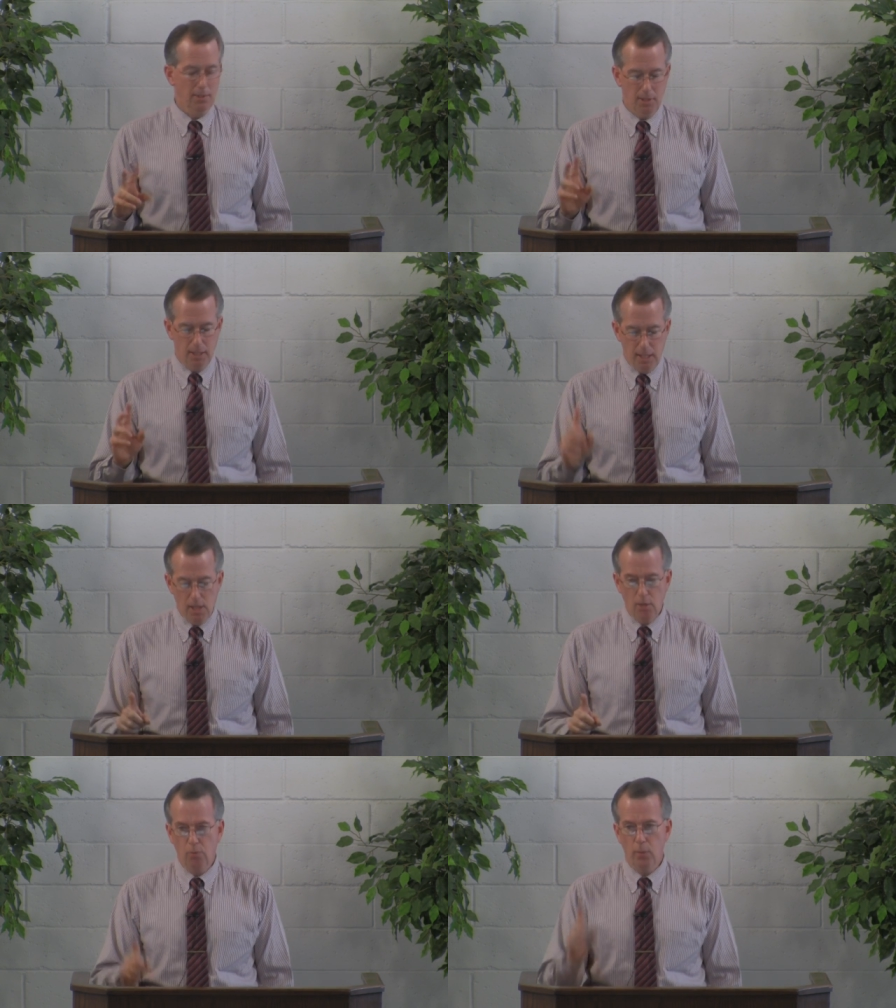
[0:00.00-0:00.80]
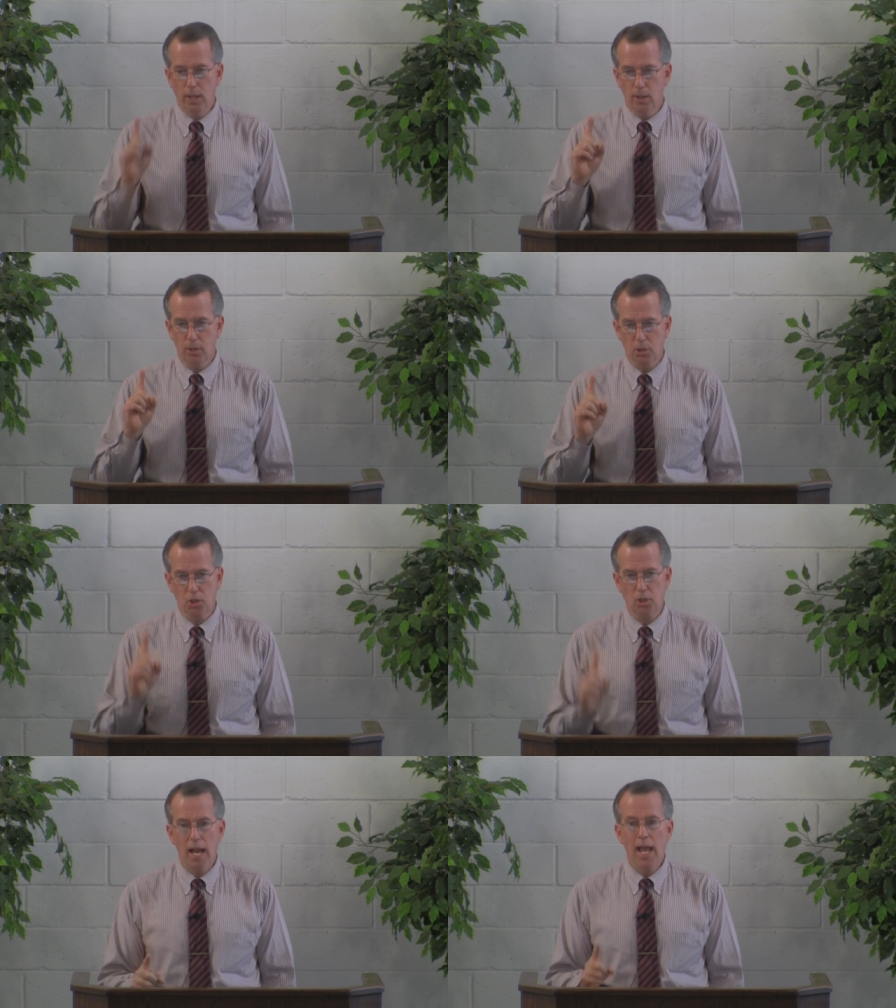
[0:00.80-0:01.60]
that if we are to
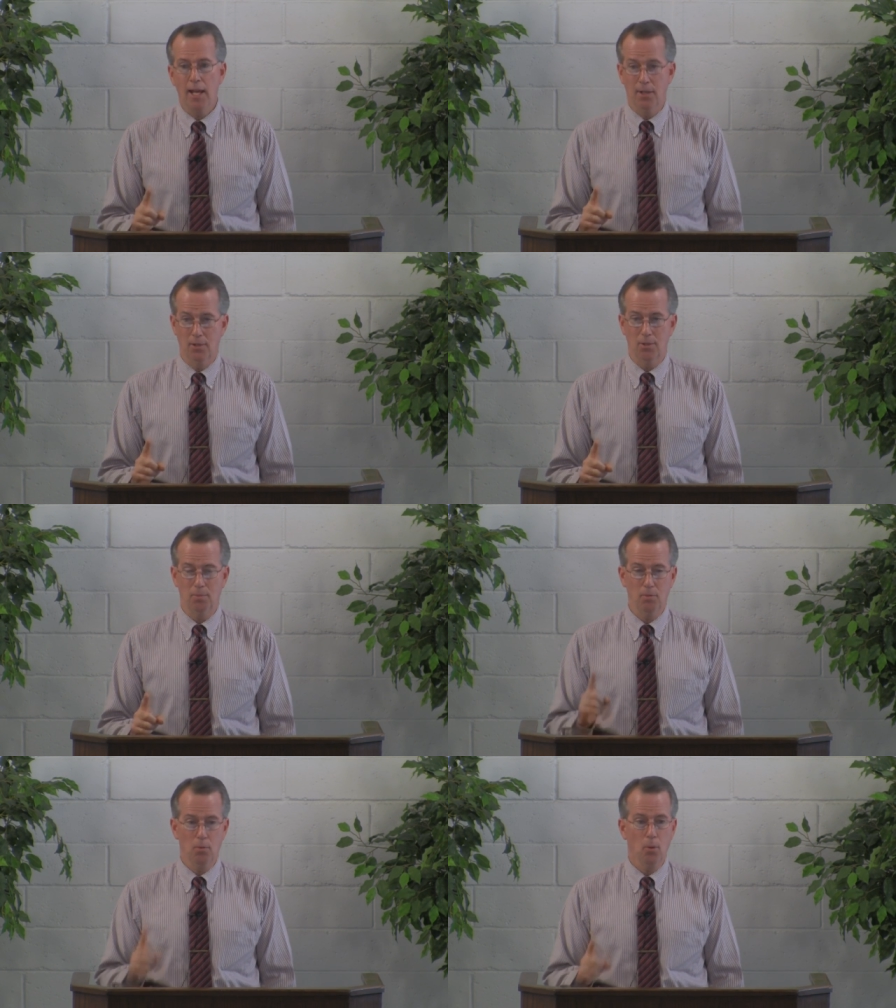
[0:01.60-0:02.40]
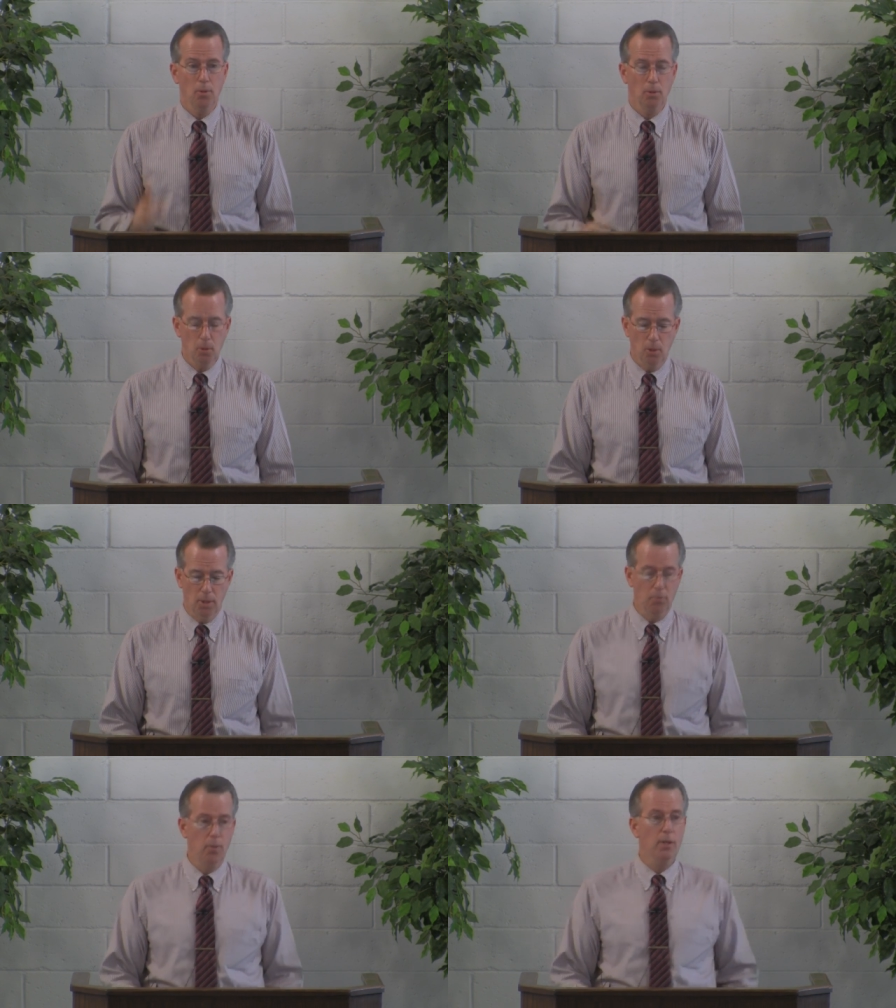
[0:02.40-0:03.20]
stand before the Lord,
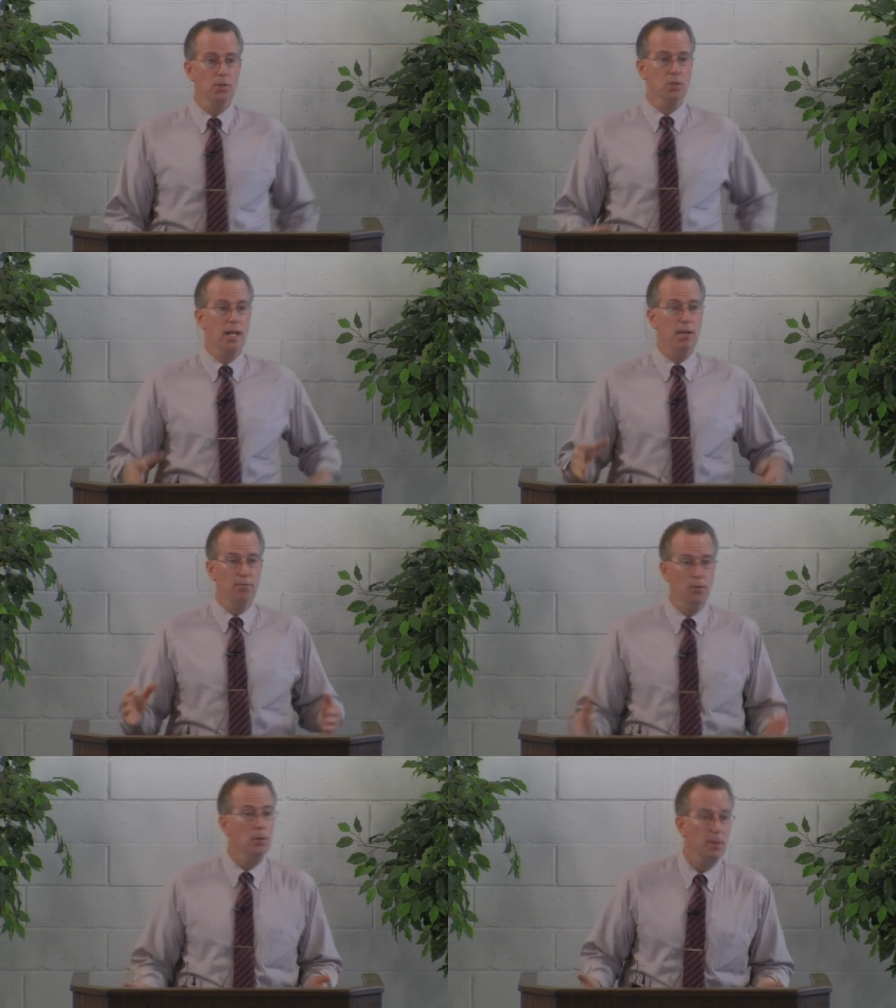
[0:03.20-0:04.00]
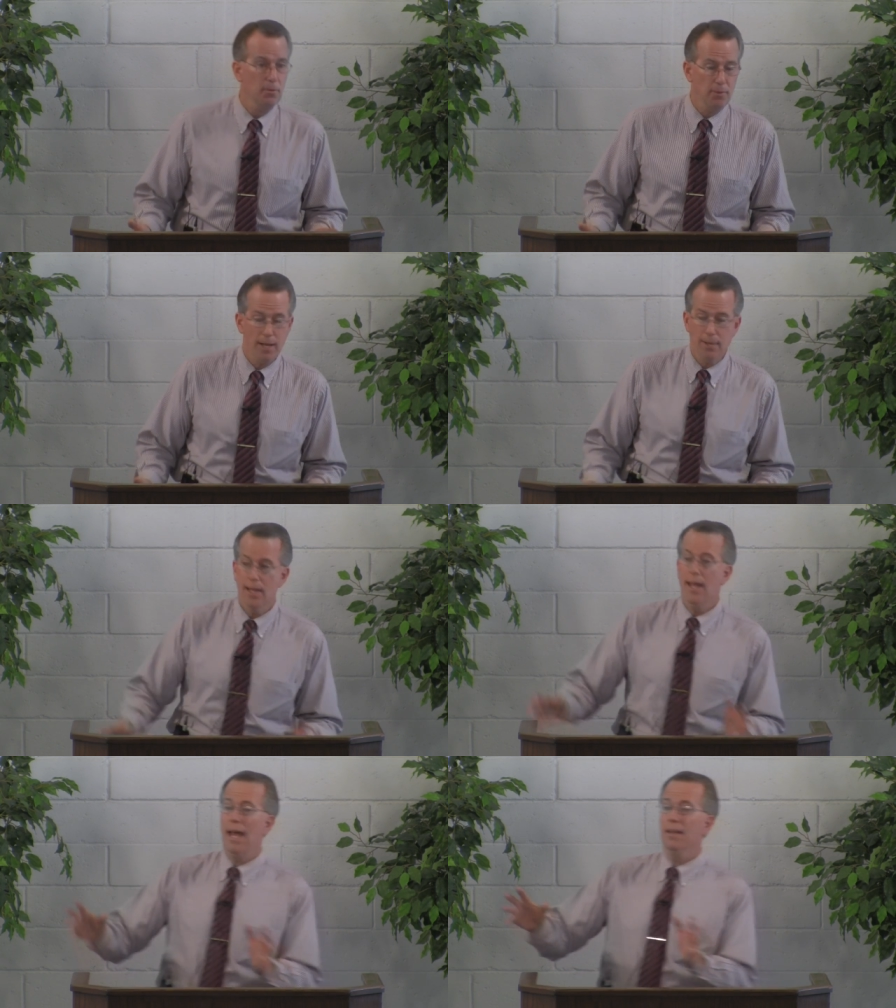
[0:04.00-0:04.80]
if we are to stand firm in the faith
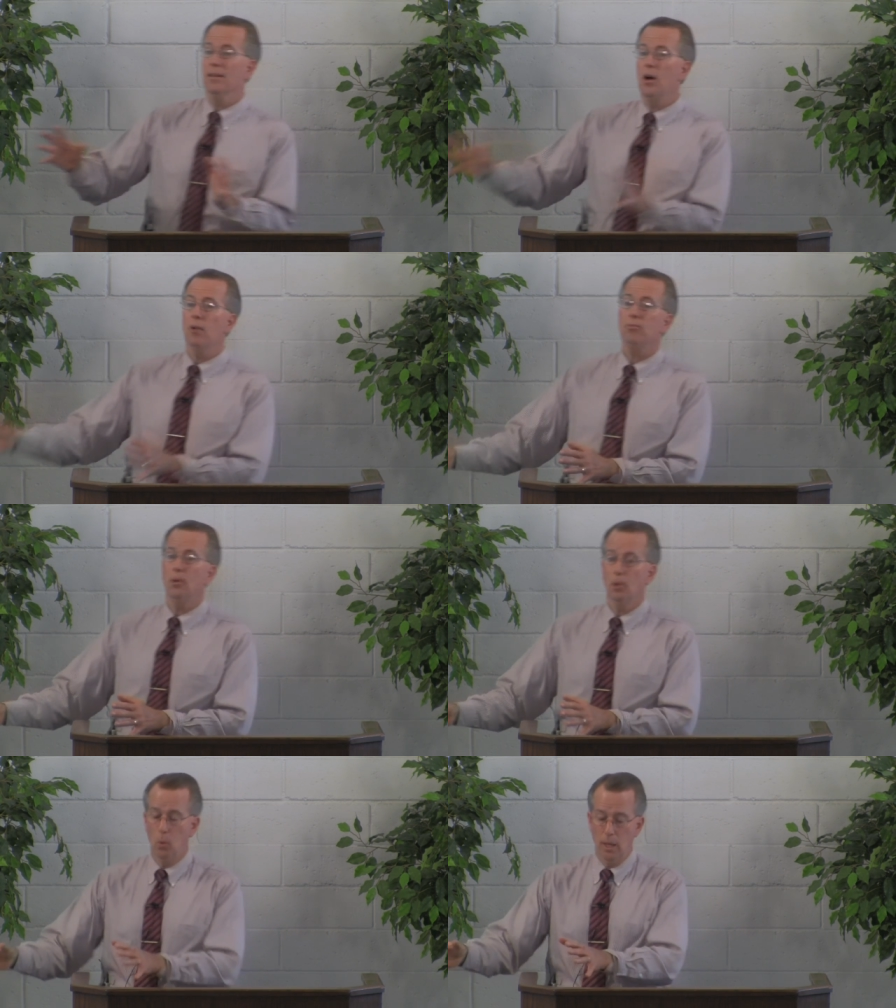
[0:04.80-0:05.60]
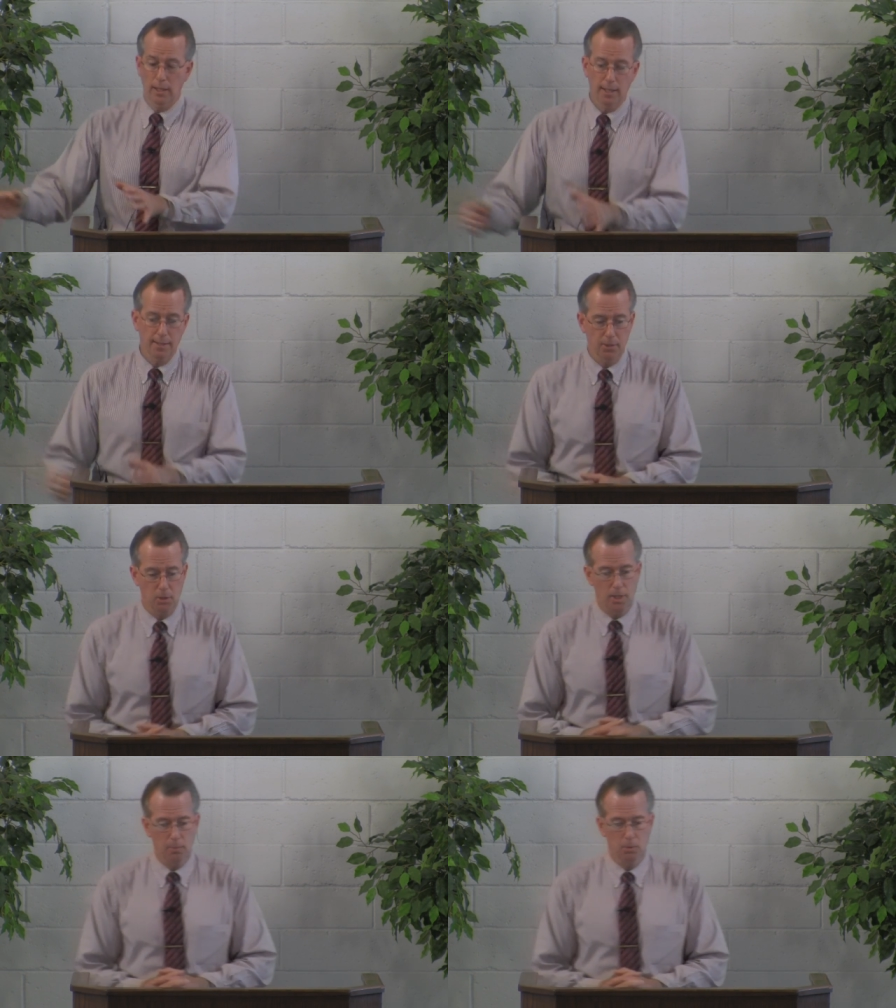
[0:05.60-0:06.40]
and not fall away like the
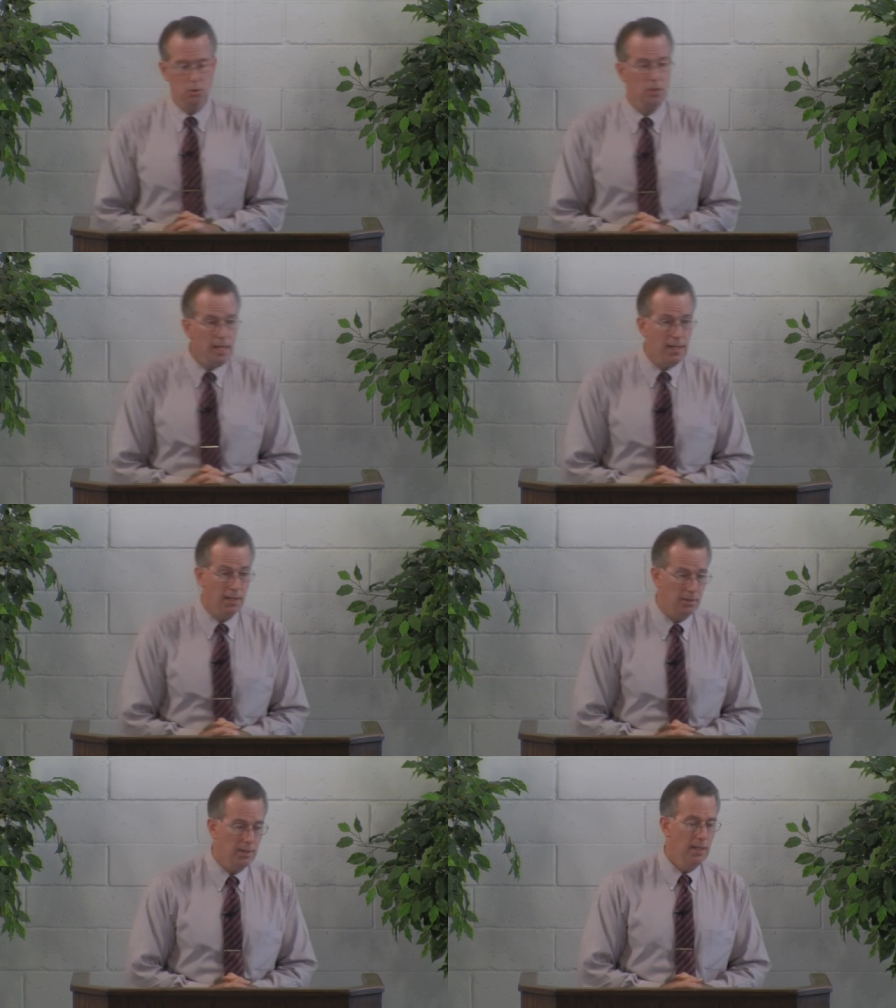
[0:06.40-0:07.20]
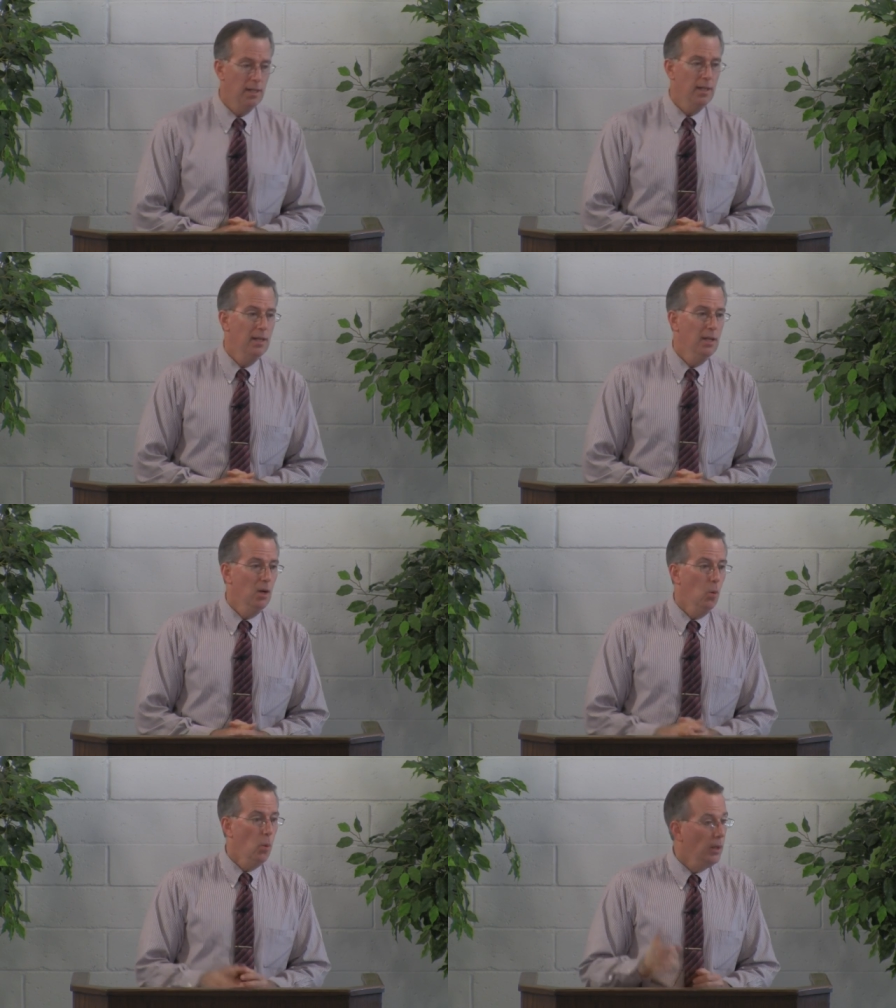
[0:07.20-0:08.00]
disciples did,
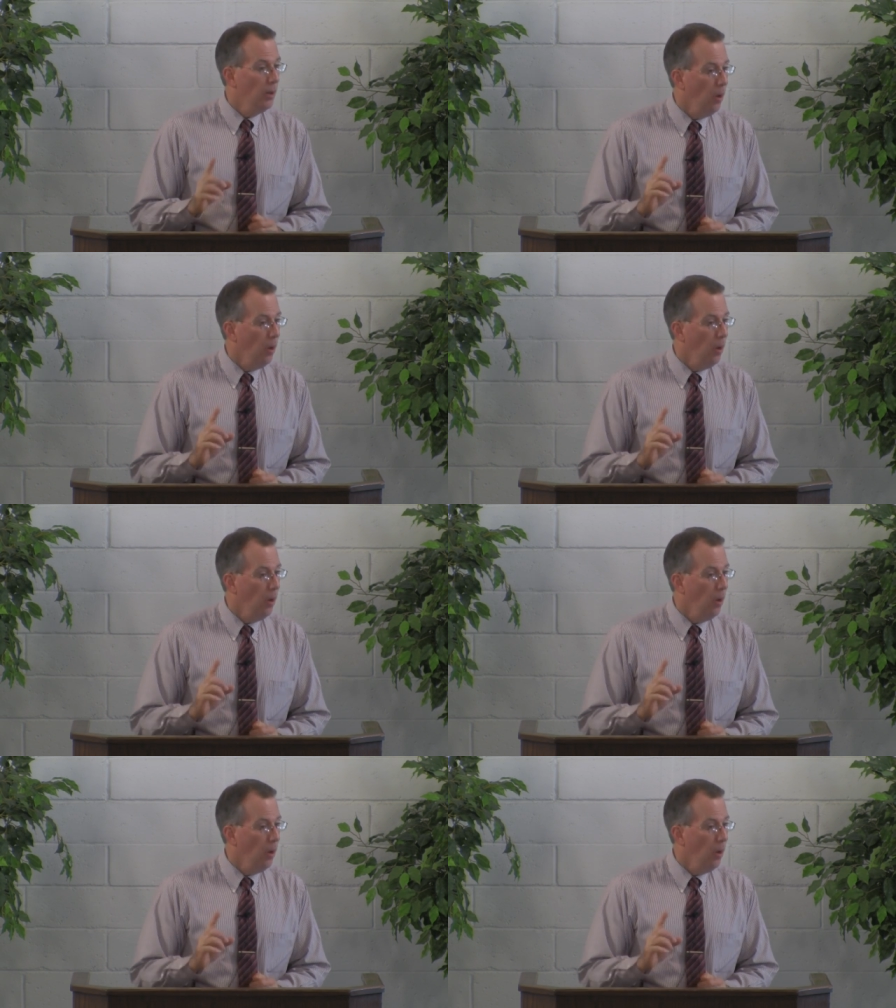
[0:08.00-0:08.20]
we are